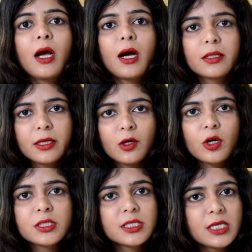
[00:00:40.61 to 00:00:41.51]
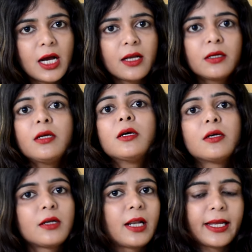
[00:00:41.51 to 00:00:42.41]
Other causes are
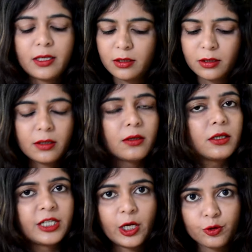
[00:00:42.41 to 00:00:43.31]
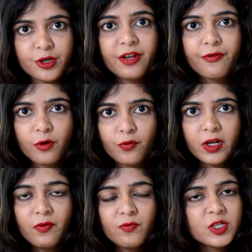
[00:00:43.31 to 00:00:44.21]
like uh, telogen
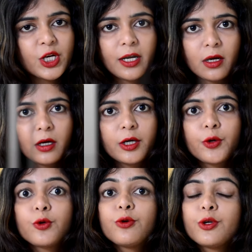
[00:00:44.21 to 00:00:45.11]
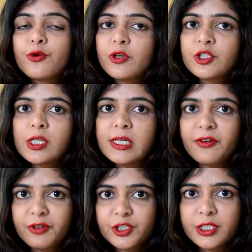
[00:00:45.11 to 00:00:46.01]
effluvium, which can occur due to nutritional
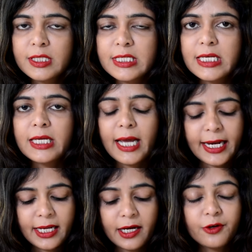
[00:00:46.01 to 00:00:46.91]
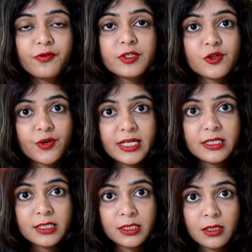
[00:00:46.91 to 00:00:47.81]
deficiency, any kind of a
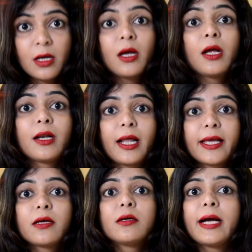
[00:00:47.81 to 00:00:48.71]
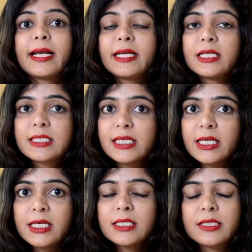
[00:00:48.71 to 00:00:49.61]
stress, like uh, any
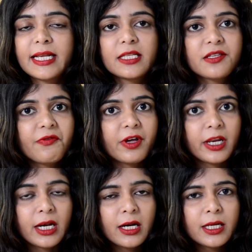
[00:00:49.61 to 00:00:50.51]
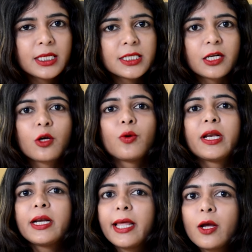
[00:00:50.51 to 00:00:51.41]
disease, any severe illness
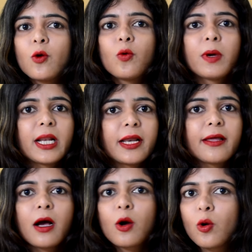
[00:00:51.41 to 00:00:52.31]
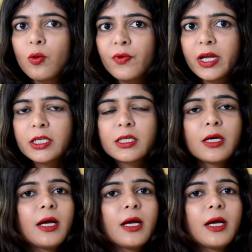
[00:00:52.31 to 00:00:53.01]
including dengue, malaria, COVID,